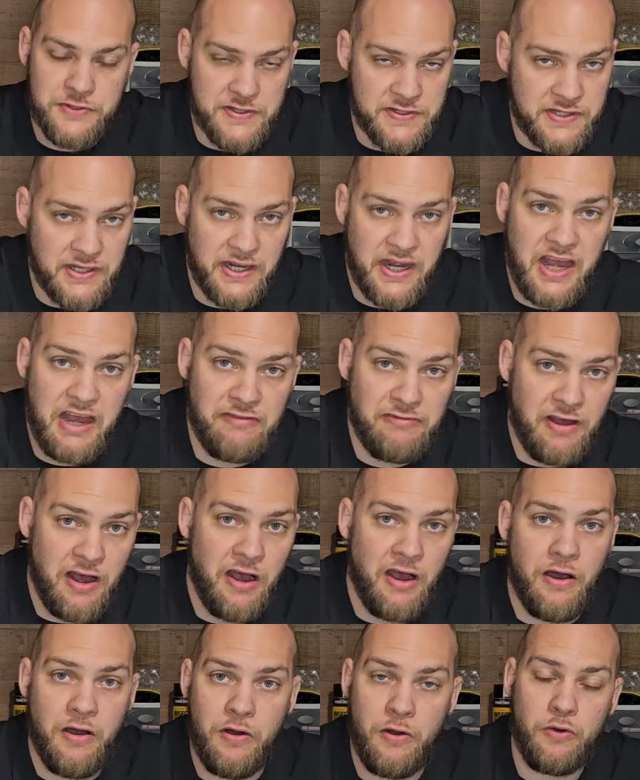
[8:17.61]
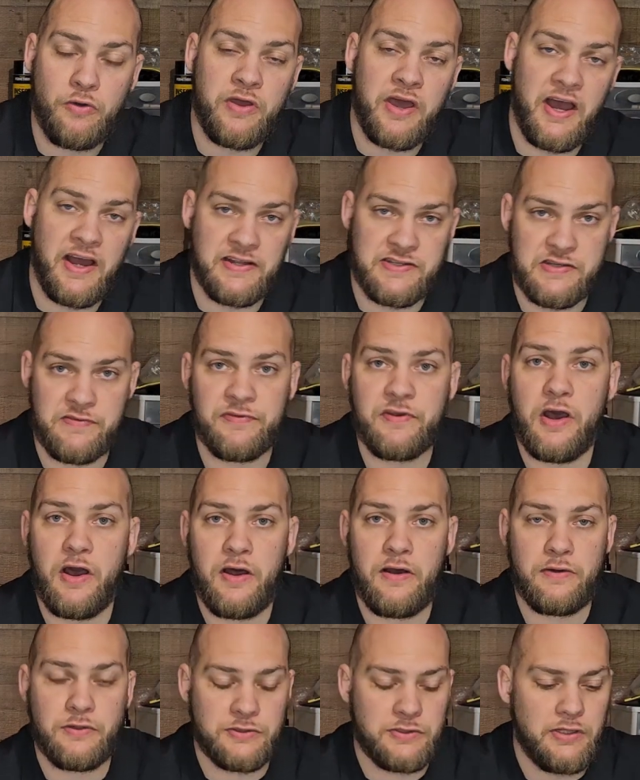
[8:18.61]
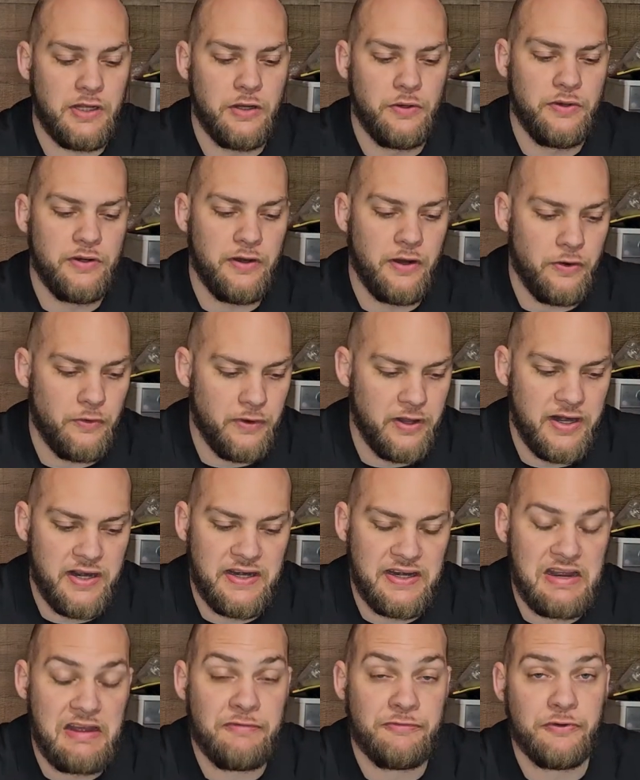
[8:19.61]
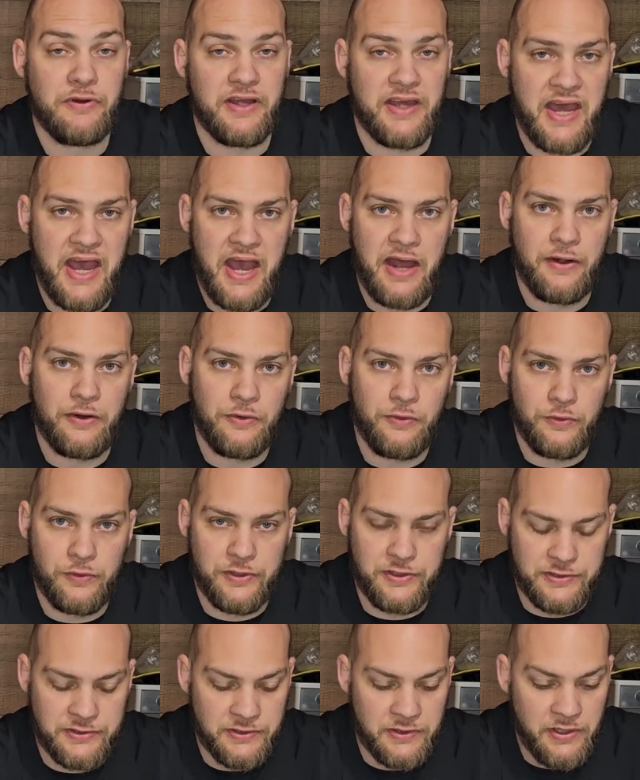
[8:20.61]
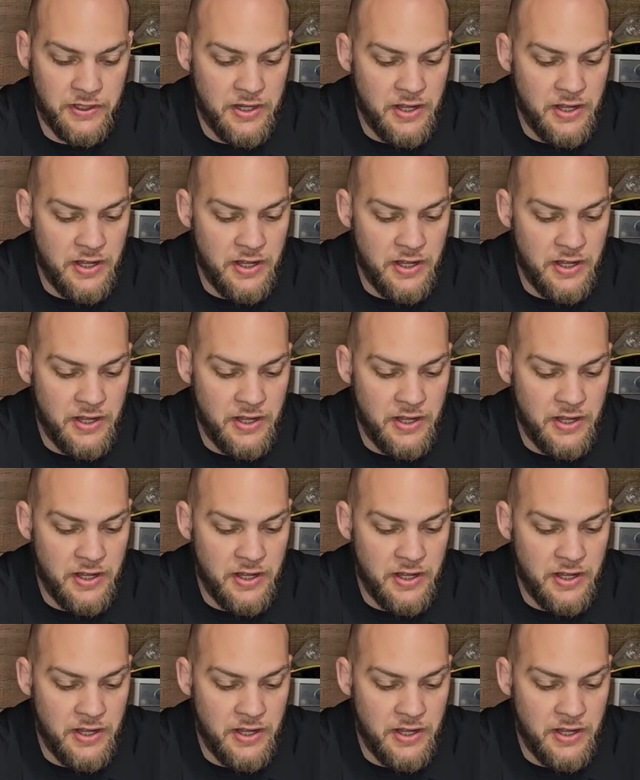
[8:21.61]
It's going to have all kinds of calls loaded on it in different categories.